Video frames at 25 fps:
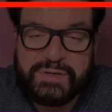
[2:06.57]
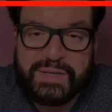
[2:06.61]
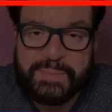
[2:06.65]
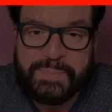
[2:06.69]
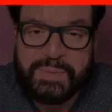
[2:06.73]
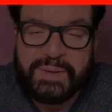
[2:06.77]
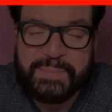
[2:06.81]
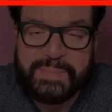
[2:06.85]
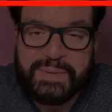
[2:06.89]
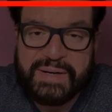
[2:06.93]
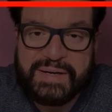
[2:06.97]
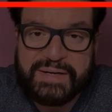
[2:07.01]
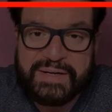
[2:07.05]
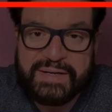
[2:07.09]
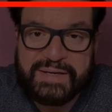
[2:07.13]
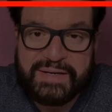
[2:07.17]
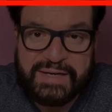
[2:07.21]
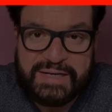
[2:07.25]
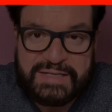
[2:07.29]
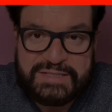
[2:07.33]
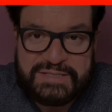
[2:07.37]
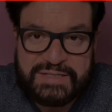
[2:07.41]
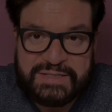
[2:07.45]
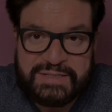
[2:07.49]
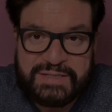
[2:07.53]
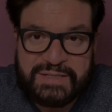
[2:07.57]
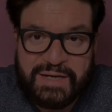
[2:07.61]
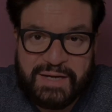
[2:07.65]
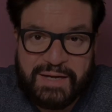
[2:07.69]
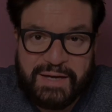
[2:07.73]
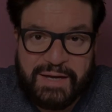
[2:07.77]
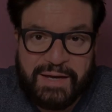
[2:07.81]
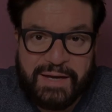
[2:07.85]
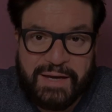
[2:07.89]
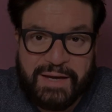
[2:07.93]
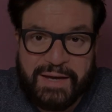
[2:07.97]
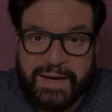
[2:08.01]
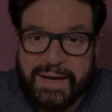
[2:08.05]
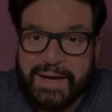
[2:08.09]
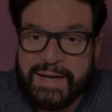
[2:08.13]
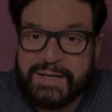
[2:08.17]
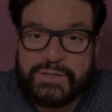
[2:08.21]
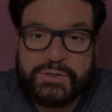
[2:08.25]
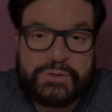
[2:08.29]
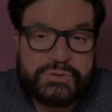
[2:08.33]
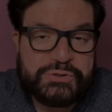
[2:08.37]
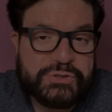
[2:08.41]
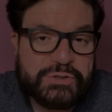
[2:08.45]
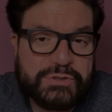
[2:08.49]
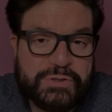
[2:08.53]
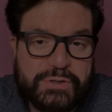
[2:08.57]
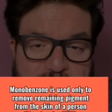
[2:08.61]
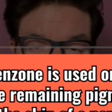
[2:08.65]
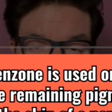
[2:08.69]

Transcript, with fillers: depigmenting agent and you should